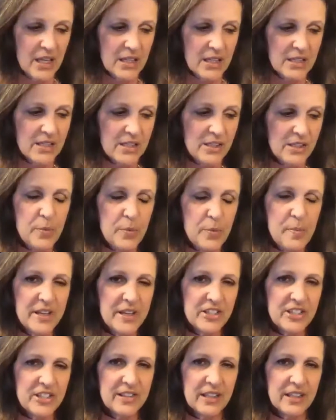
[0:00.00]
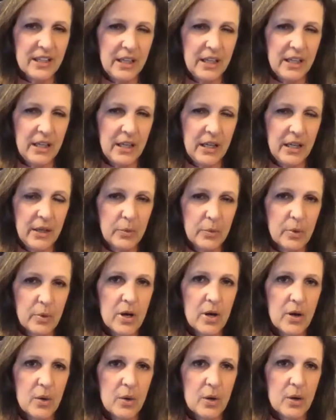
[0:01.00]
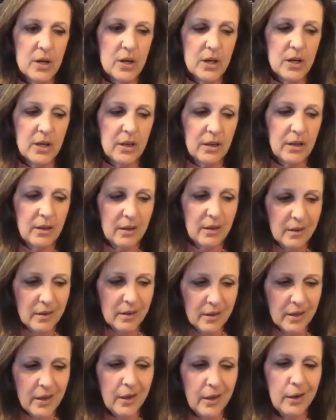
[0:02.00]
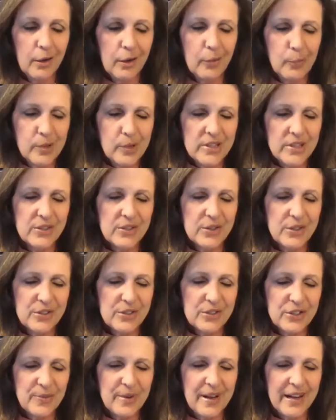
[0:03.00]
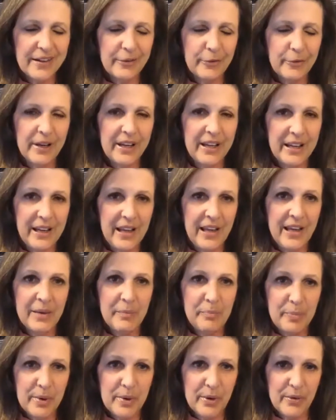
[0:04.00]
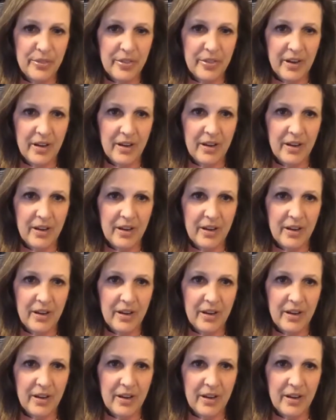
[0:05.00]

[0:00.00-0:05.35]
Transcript: You mentioned the Hero Care Resource Directory in Aunt Bertha.